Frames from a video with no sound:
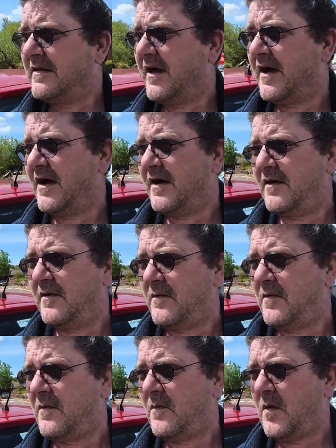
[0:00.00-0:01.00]
in the
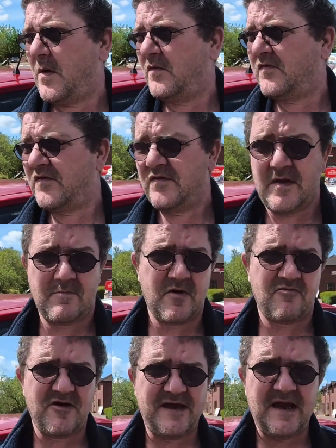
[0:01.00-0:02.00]
Wilton
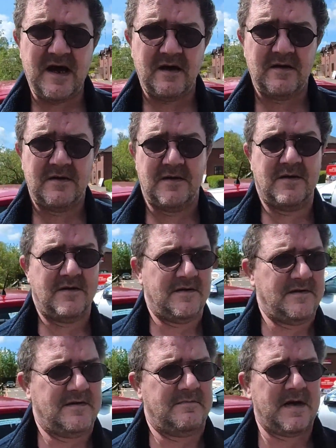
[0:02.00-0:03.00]
Marina,
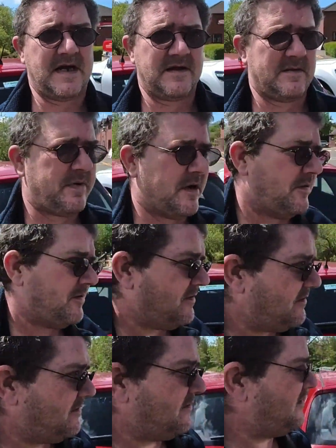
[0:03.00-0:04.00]
back at the boat,
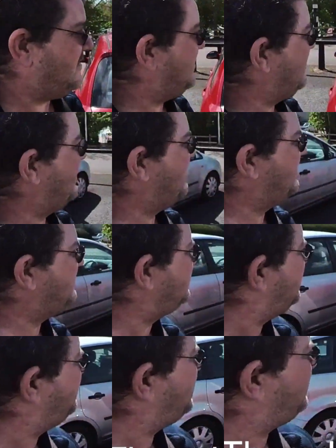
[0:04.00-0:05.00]
and
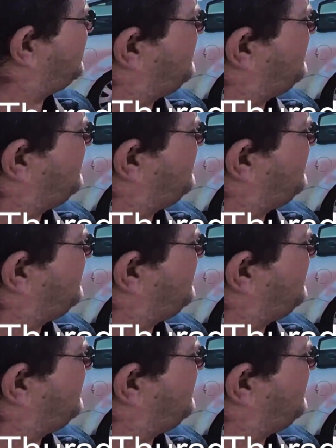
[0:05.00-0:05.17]
I'm